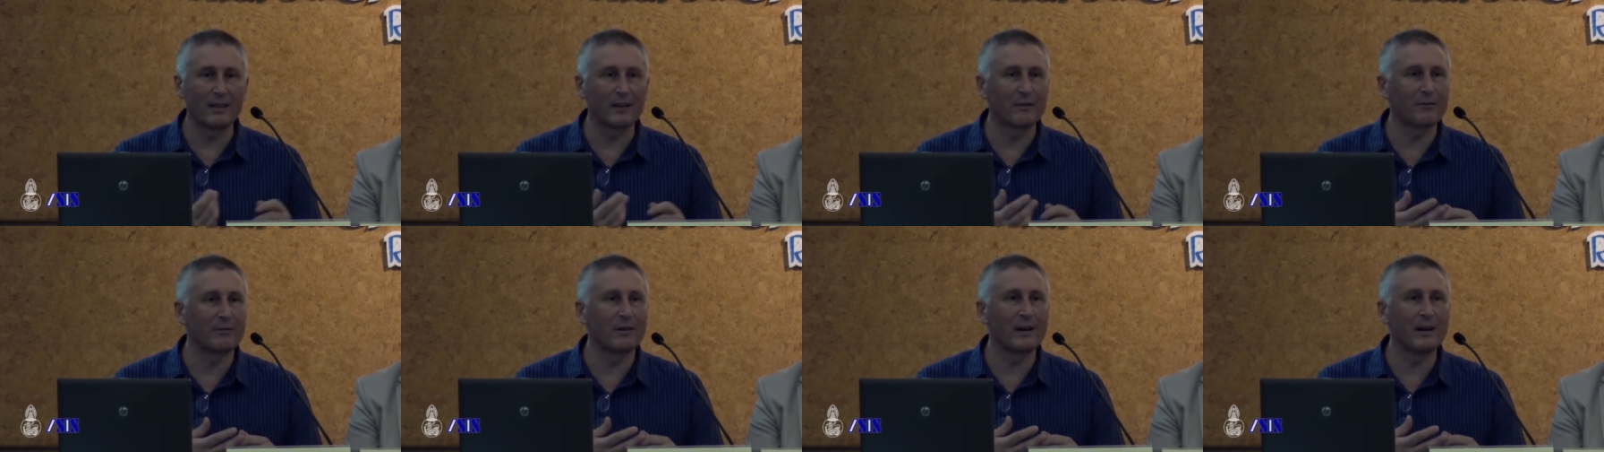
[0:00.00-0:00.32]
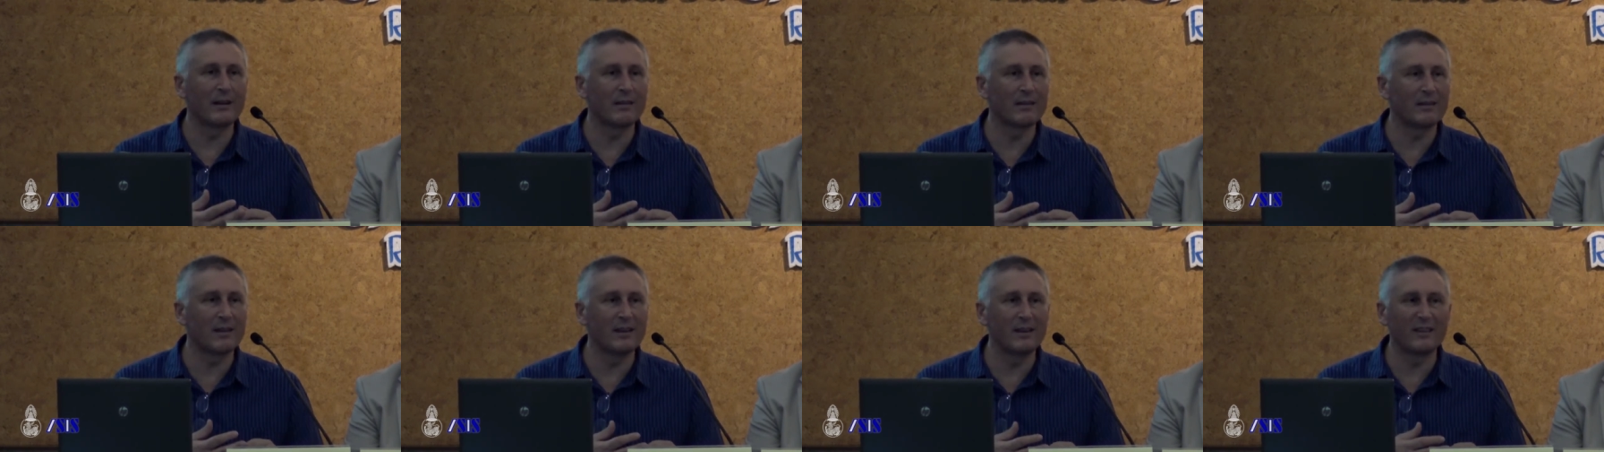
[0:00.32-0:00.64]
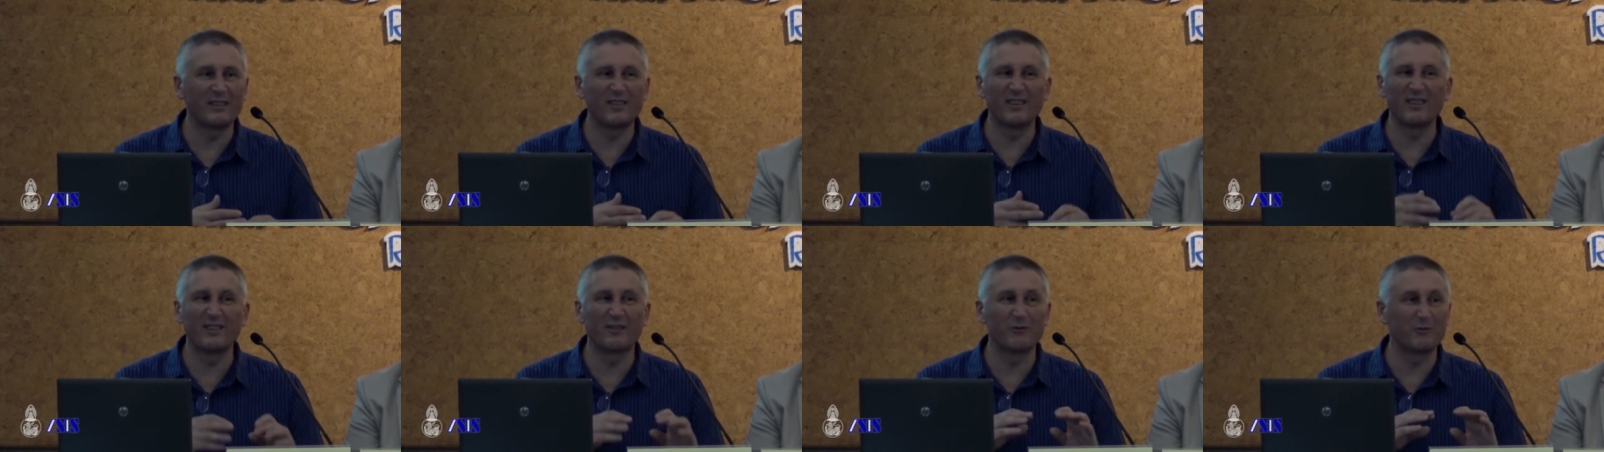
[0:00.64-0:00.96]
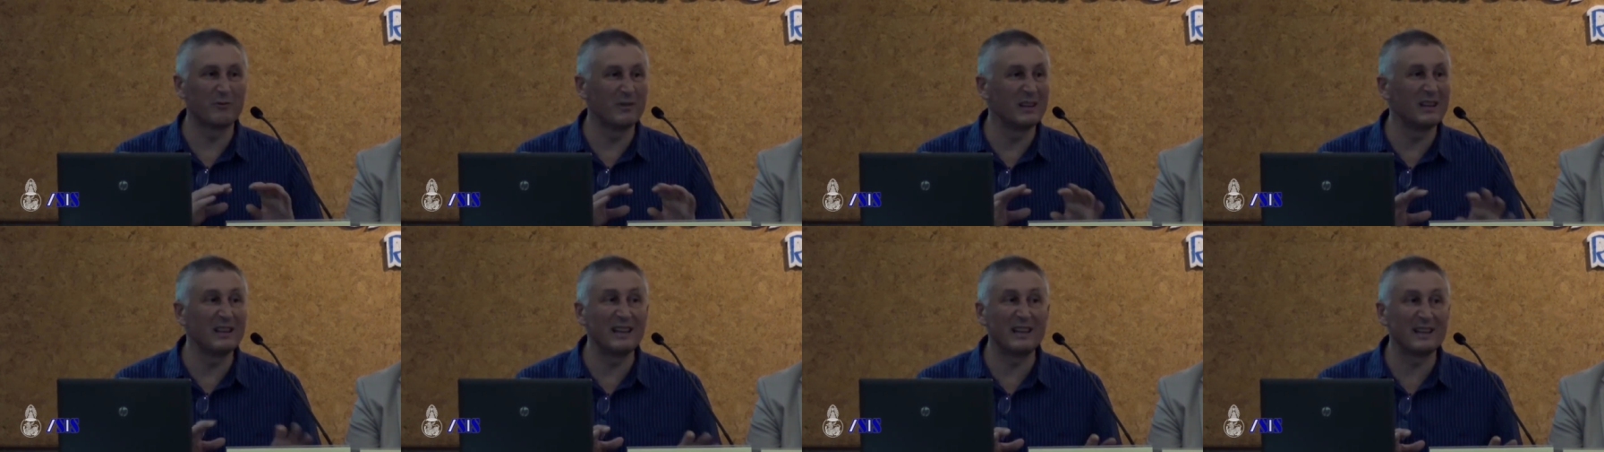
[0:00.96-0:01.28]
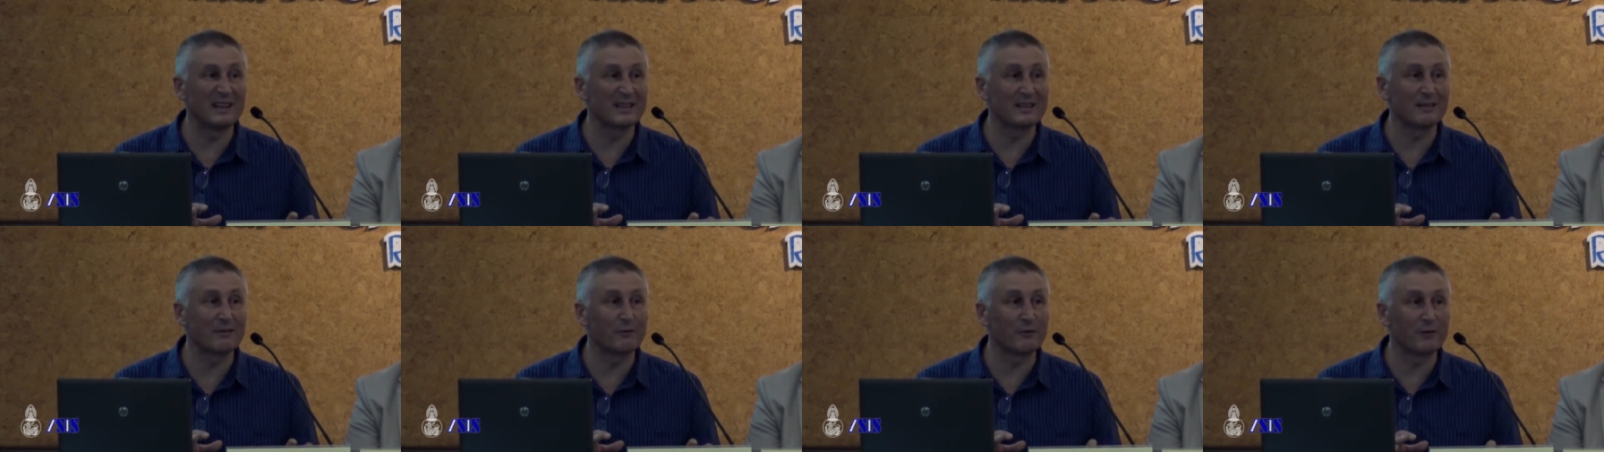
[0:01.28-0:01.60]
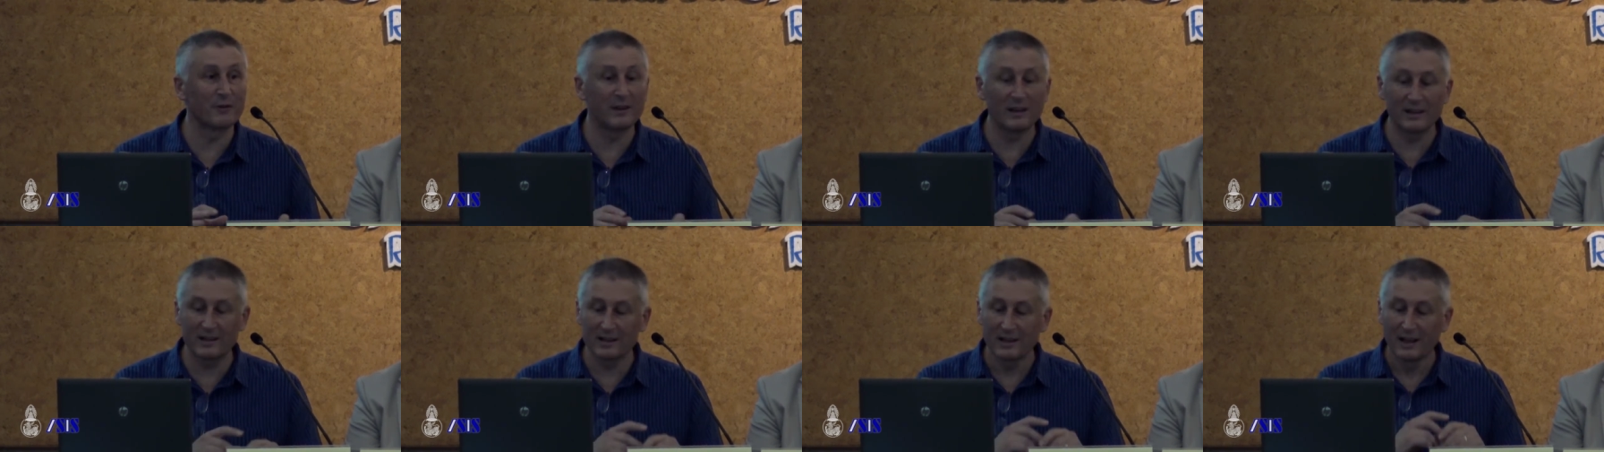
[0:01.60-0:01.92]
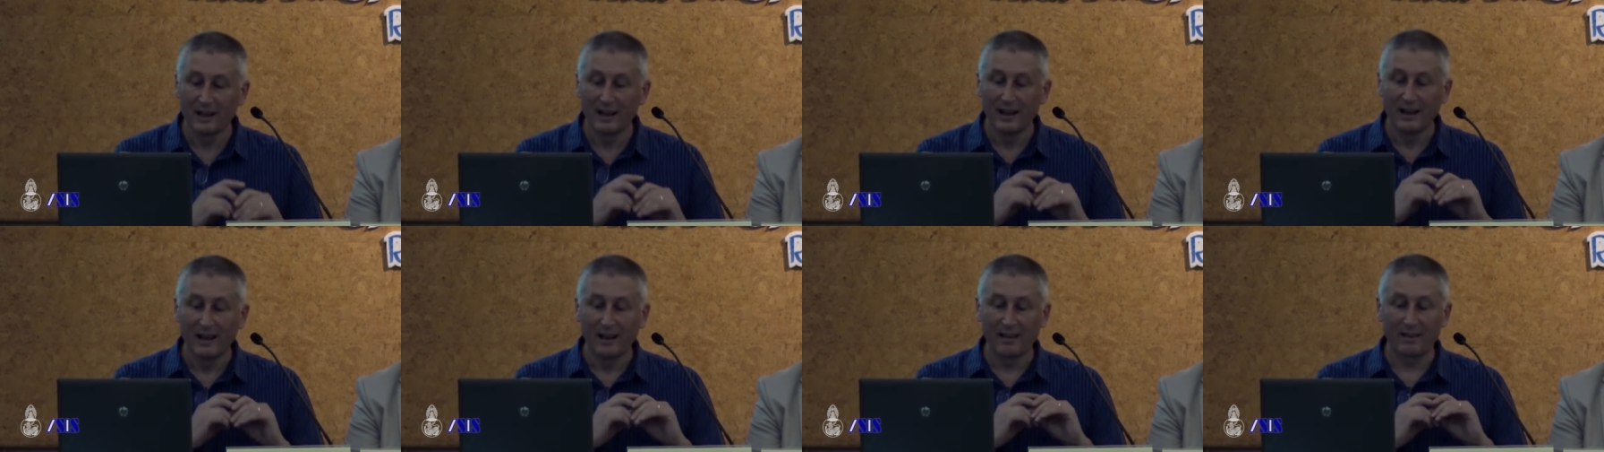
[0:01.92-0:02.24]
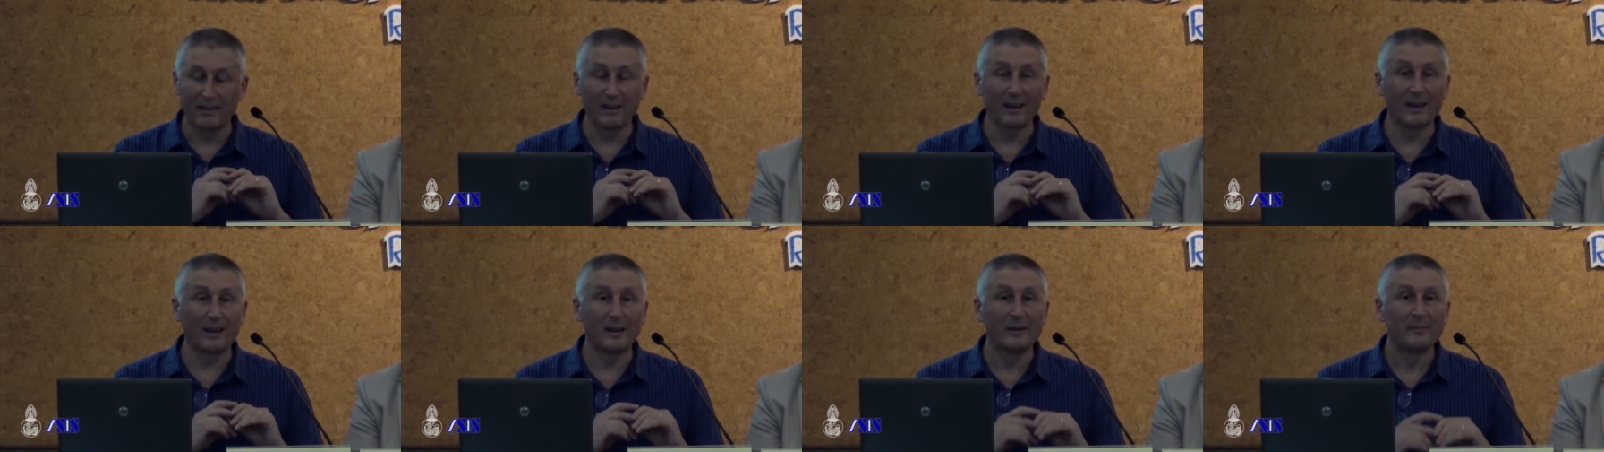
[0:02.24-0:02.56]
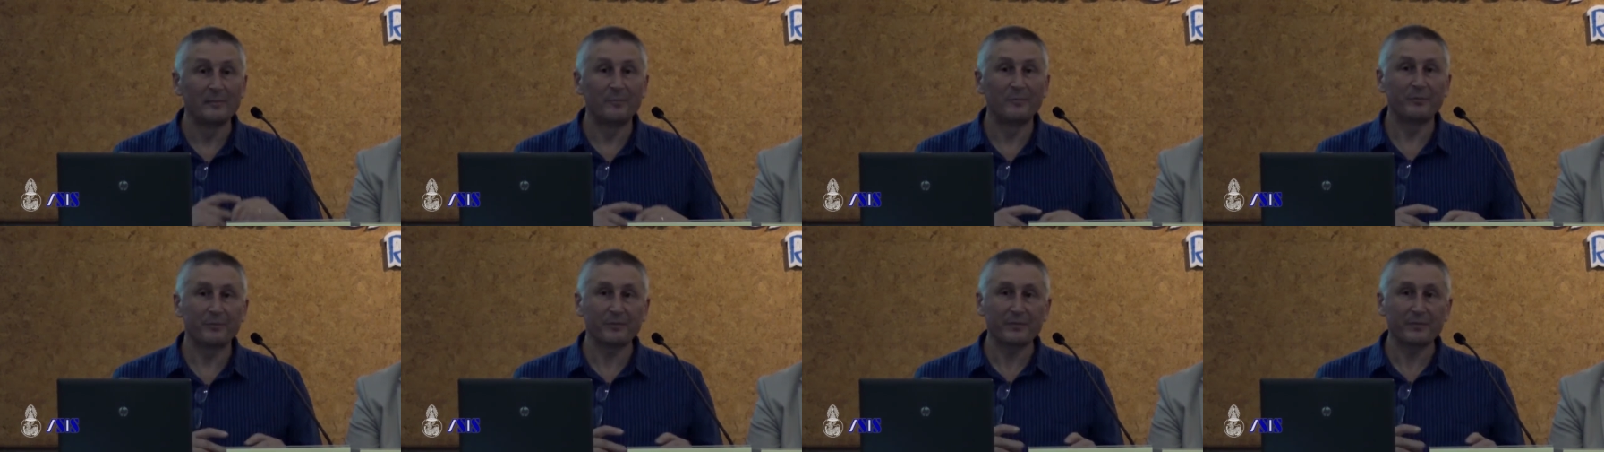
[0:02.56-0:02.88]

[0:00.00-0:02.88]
The greed thesis really doesn't fit. The